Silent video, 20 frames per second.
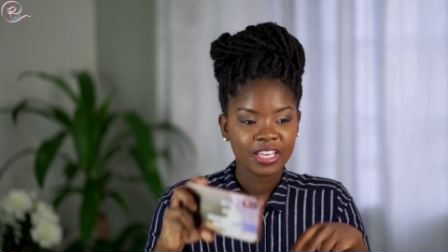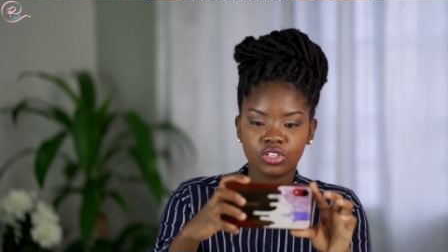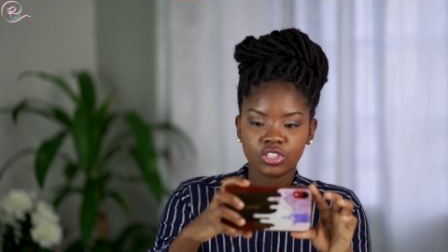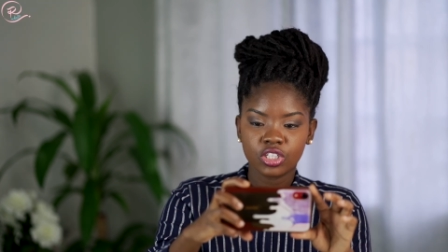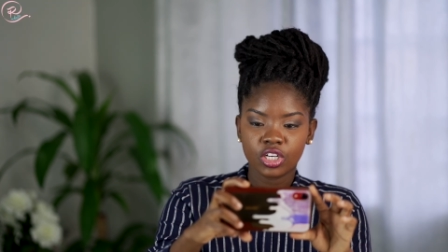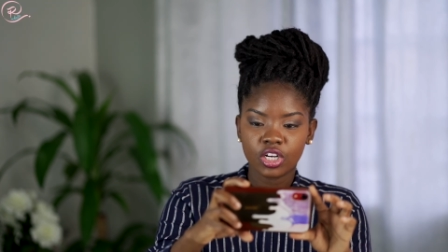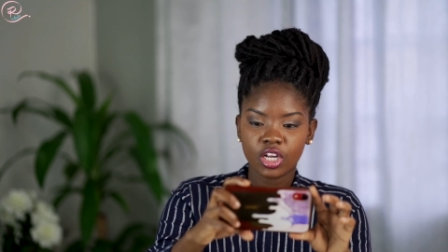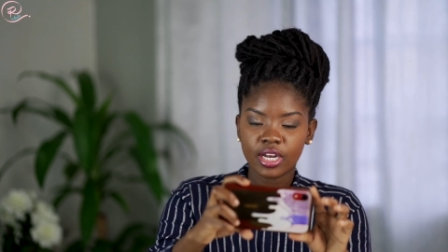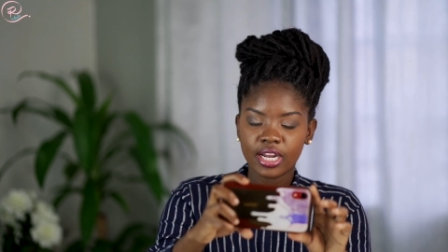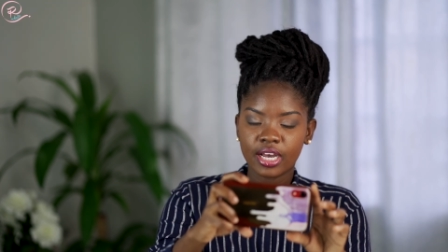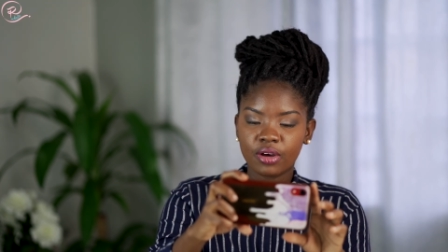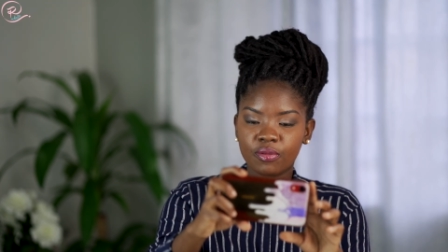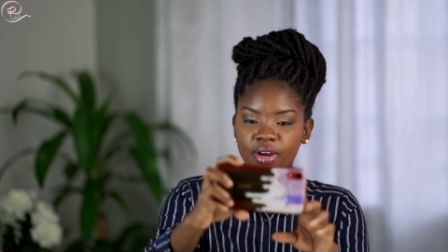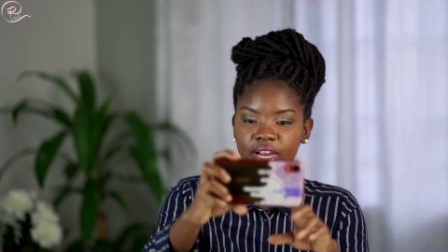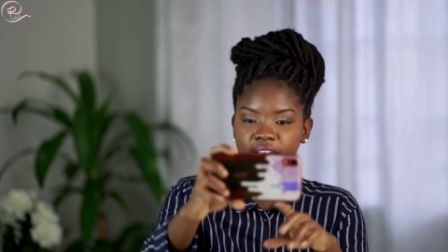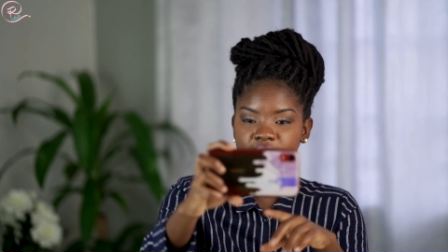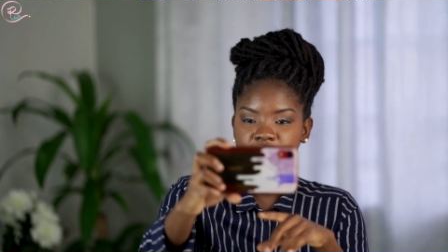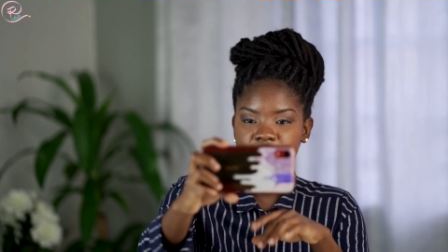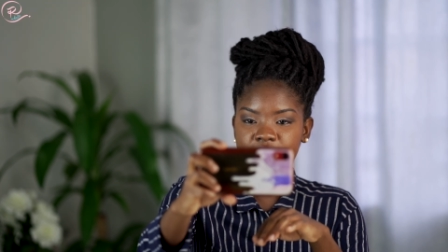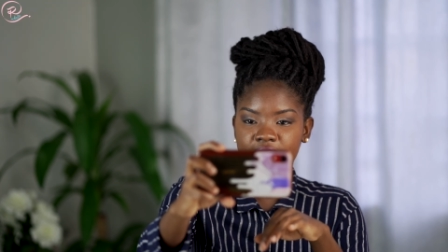So now that we're
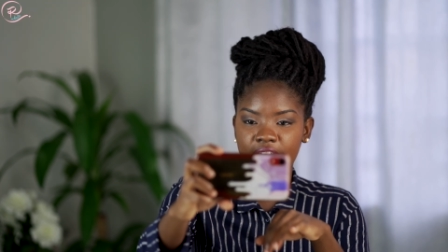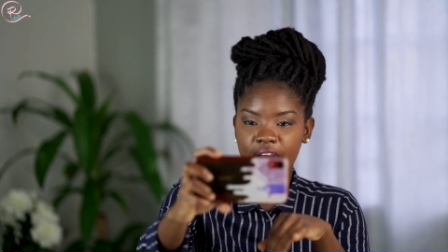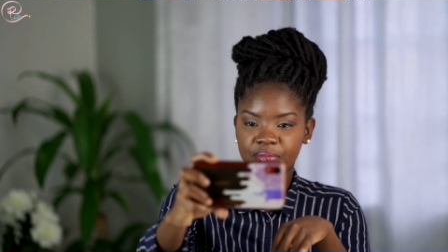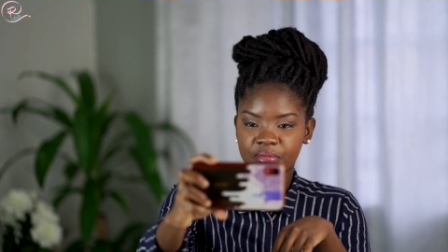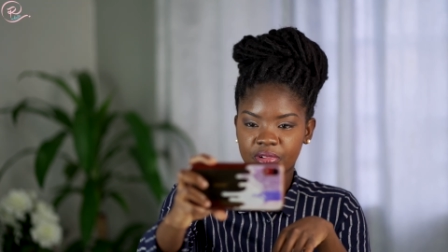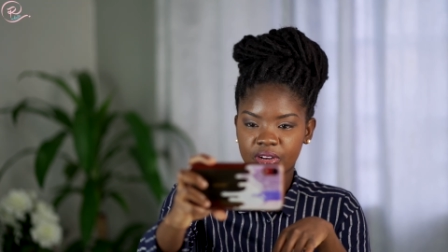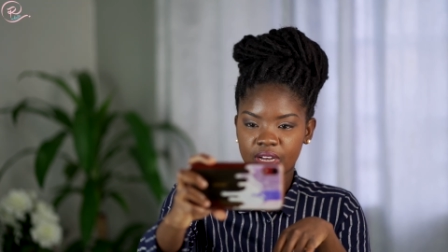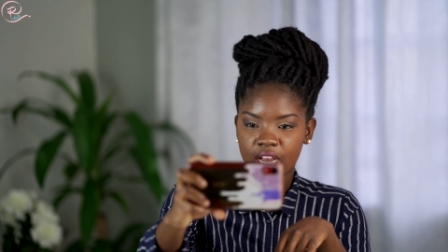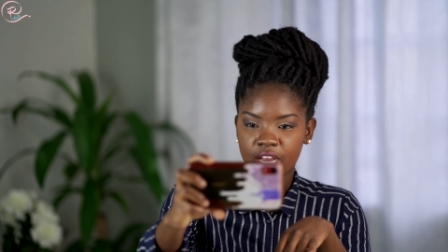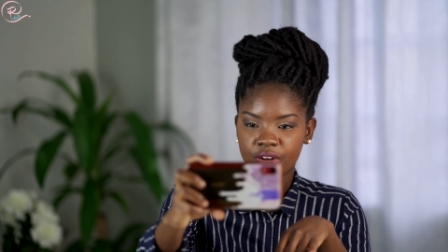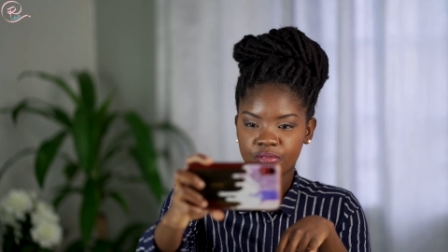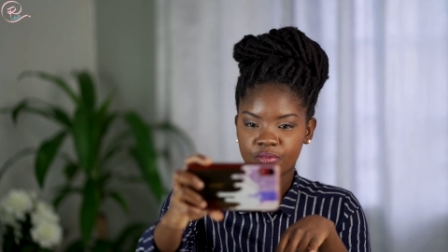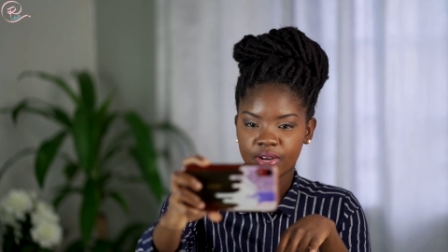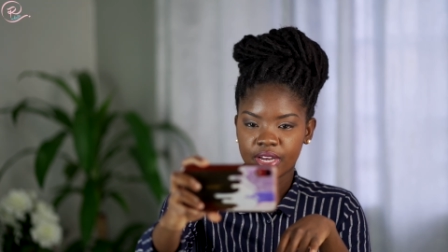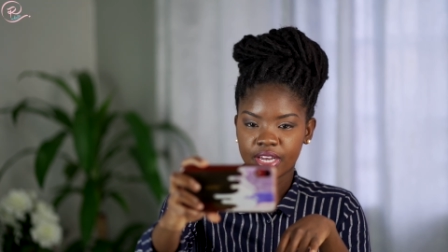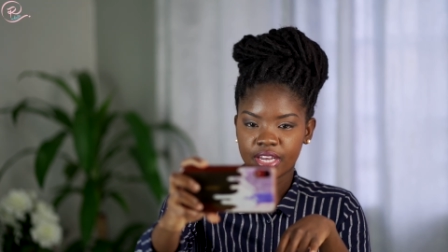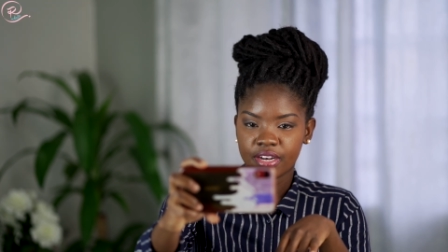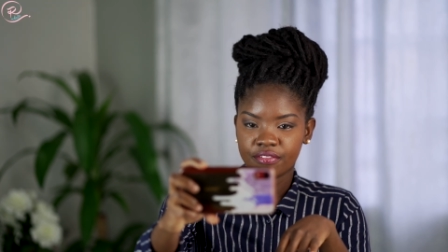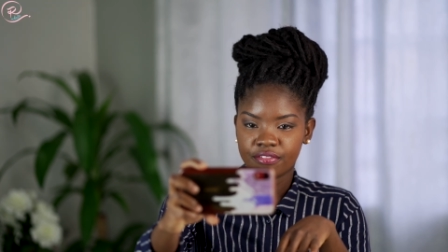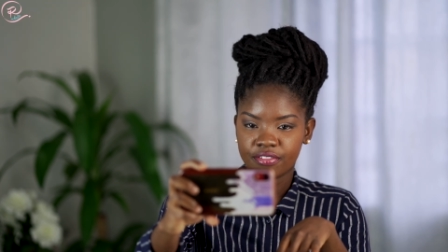in camera and we're
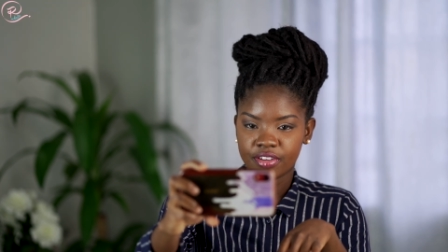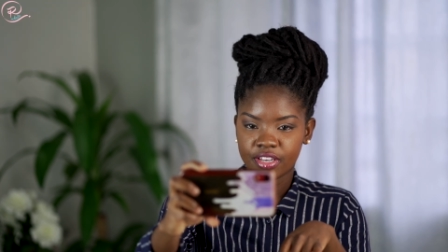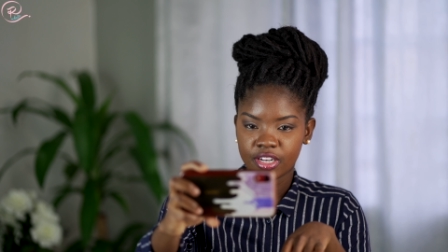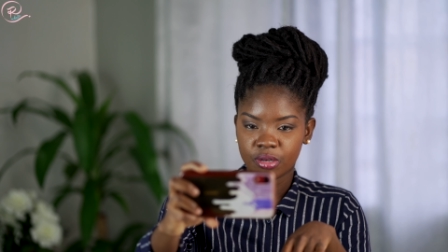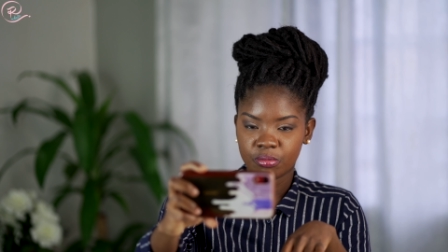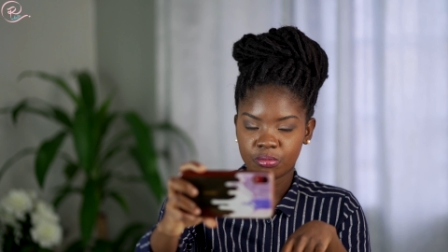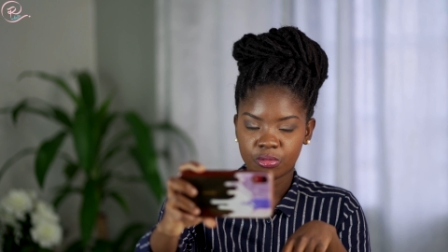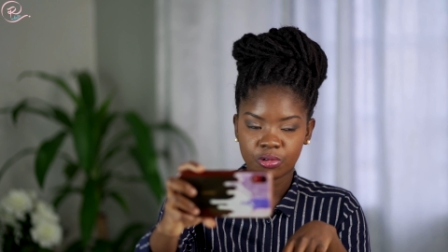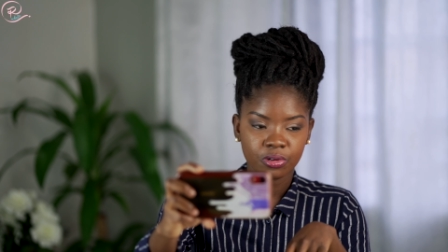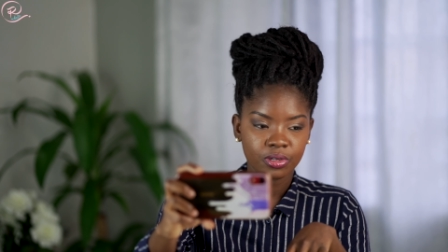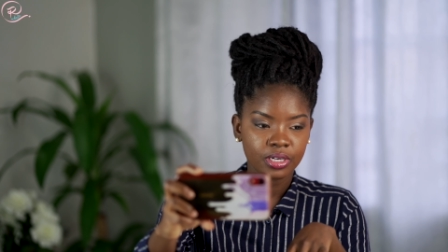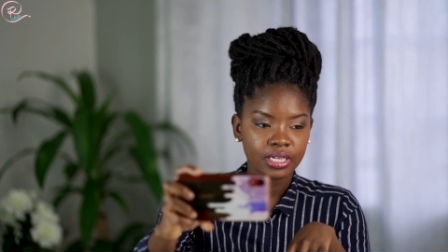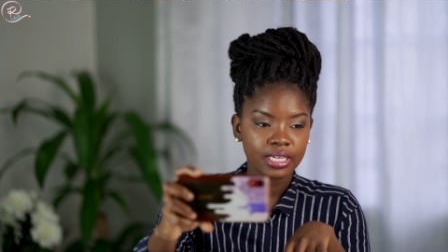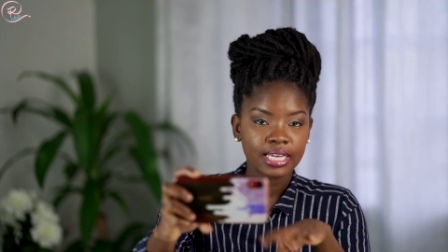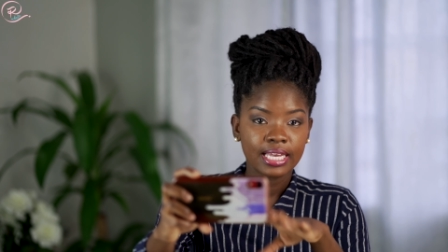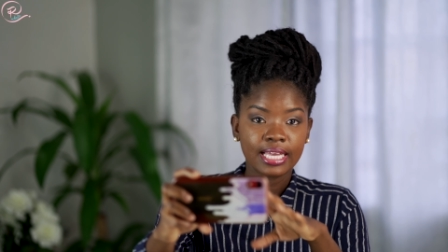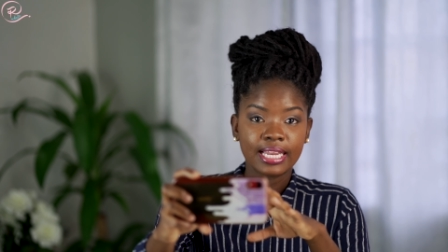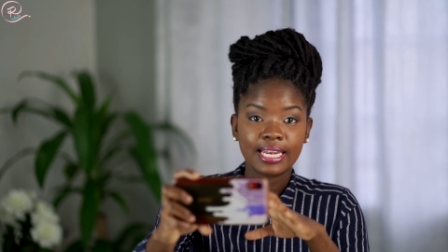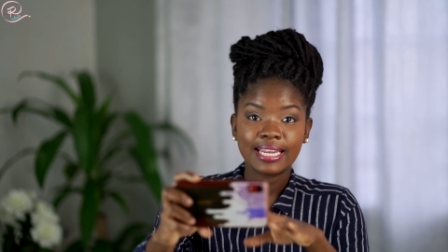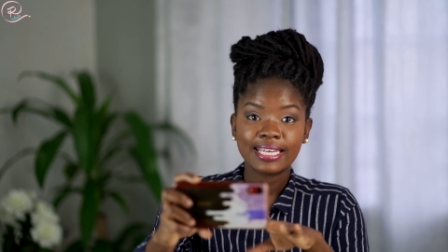in video mode,
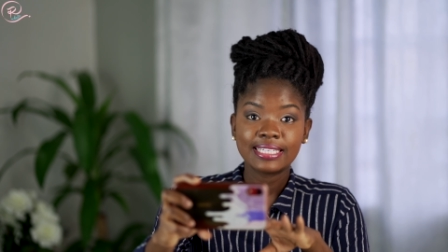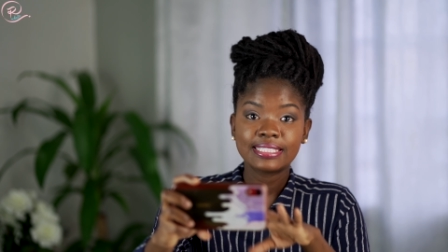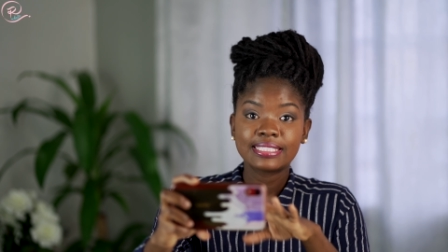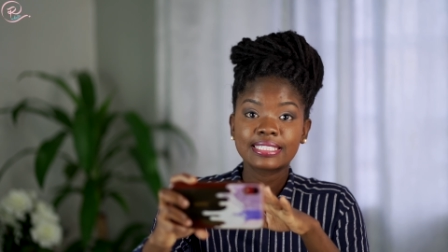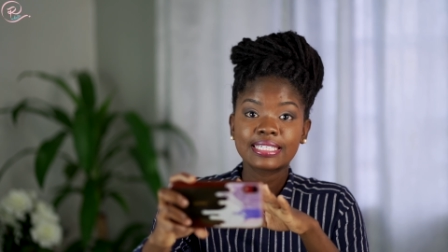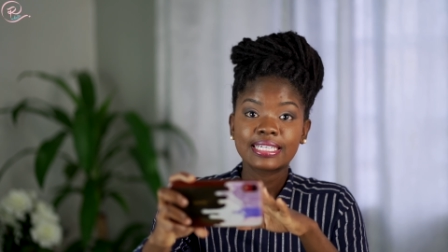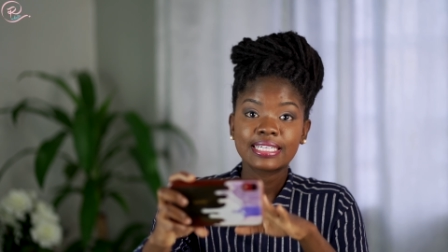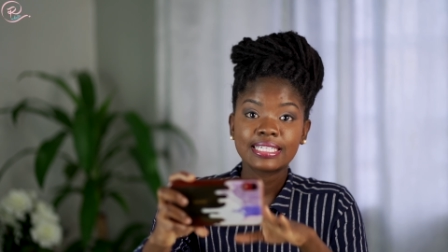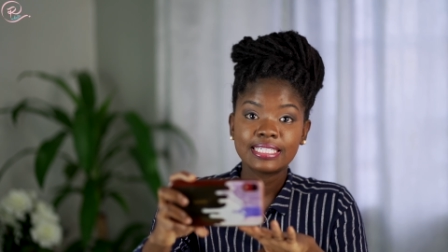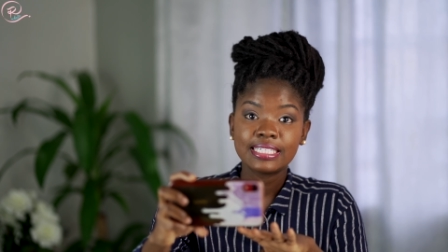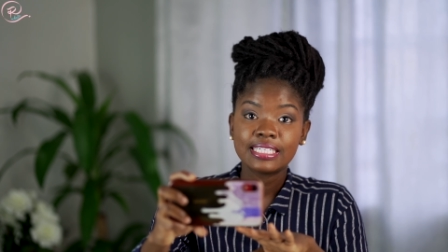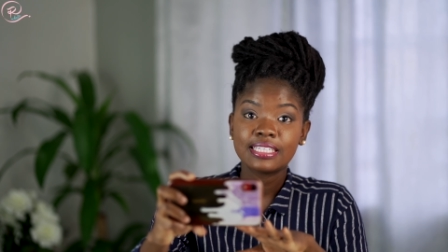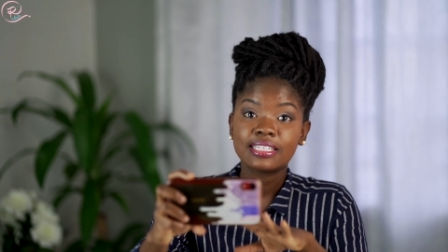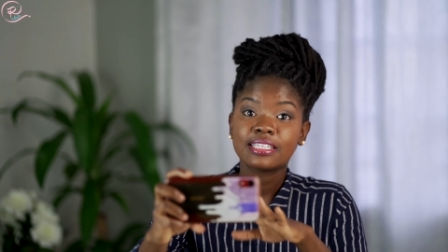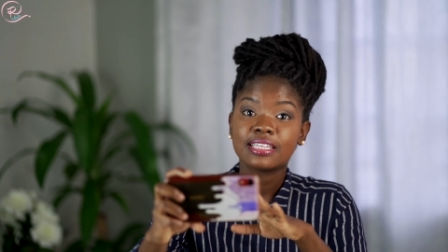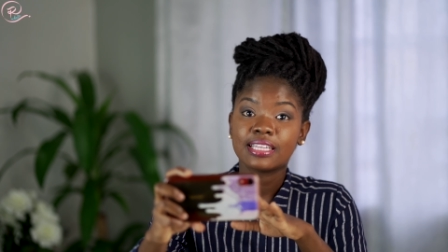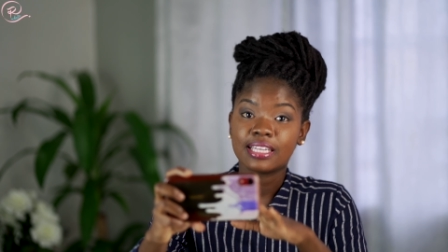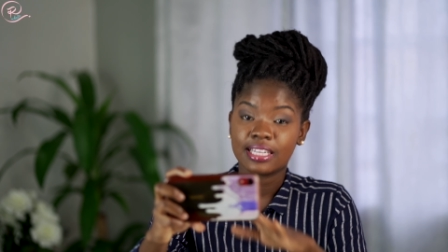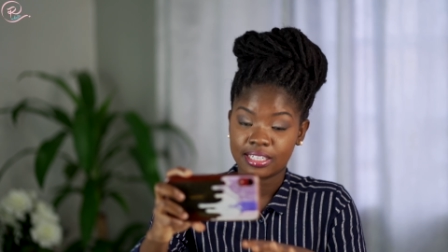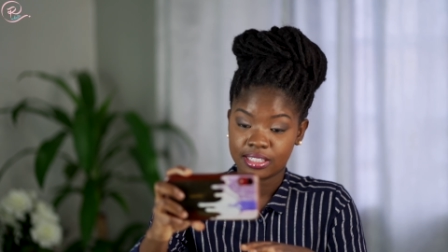let's clean
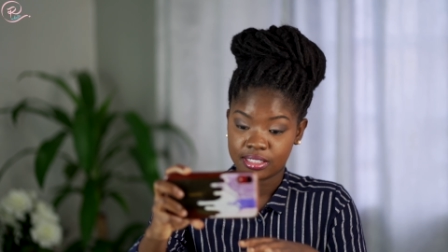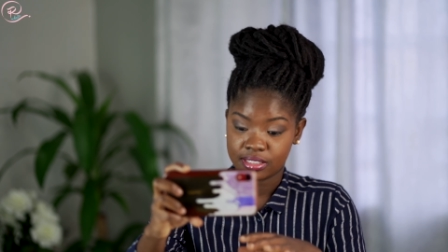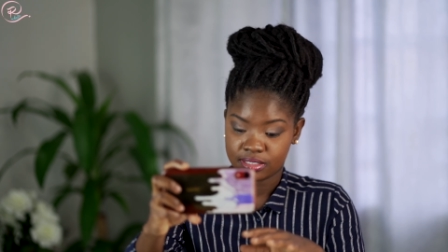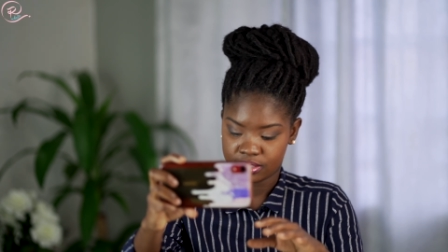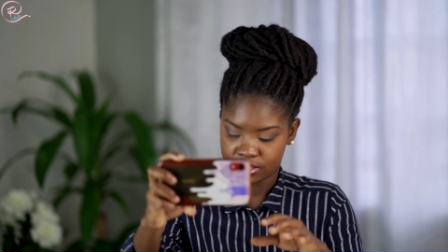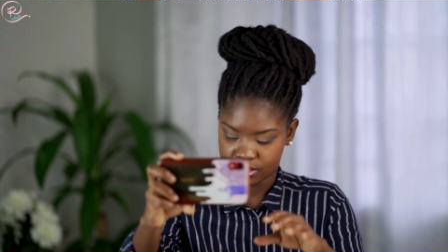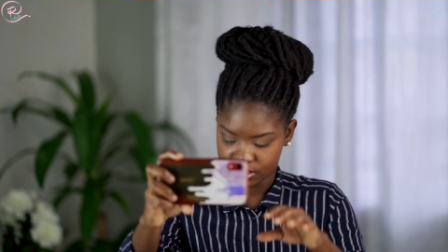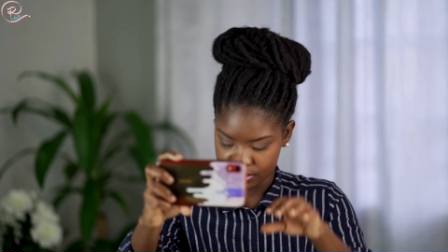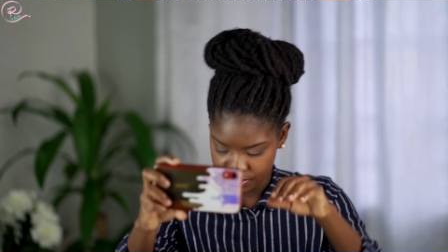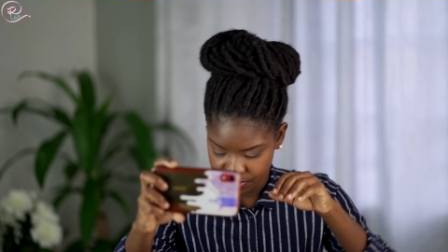the lens.